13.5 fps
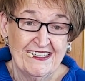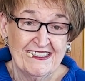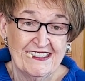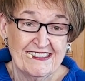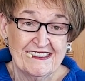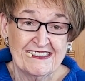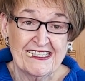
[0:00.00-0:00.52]

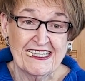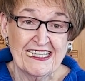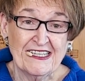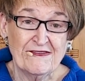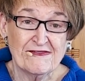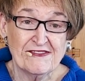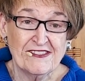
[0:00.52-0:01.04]

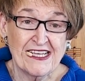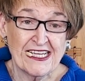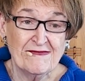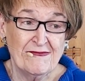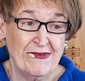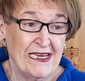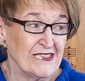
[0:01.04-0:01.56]
Settling for
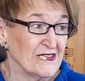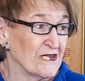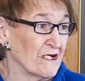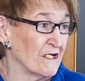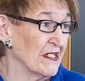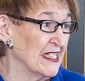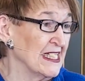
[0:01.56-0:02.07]
second best,
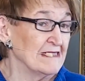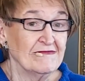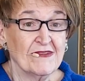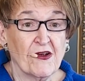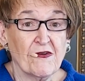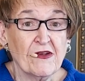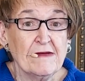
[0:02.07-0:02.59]
hurry
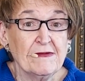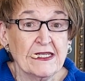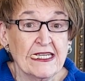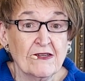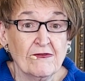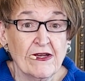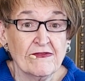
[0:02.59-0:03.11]
up and
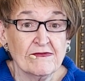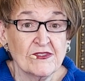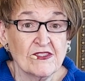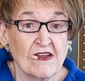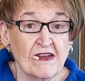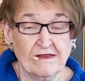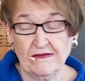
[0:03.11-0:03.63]
get away from
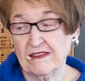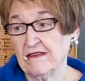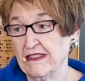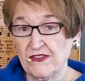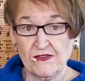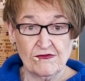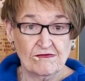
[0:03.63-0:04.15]
Saul. So
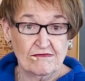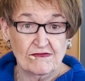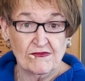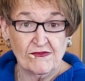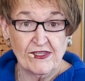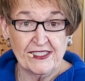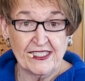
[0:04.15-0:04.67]
let's
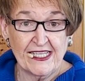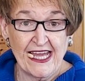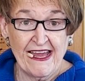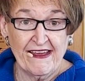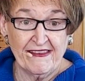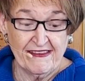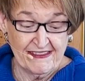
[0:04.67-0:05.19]
run to
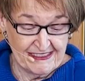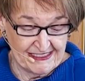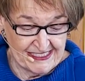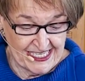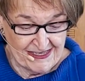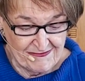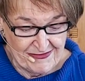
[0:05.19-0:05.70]
Gath,
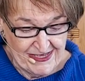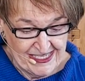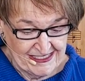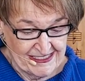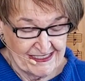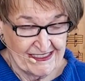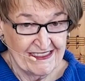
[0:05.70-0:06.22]
second
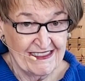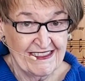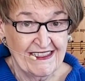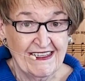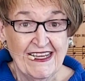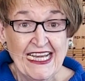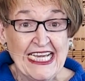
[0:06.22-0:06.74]
best.
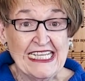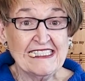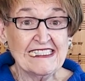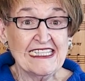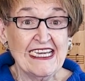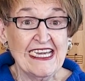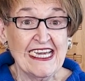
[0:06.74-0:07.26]
He's
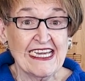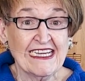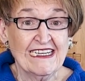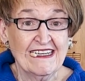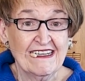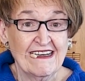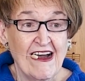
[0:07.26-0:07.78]
king.
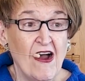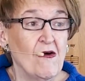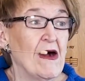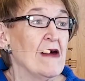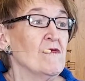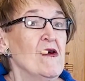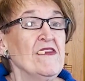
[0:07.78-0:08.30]
Oh,
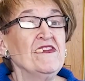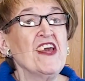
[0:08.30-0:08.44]
I want the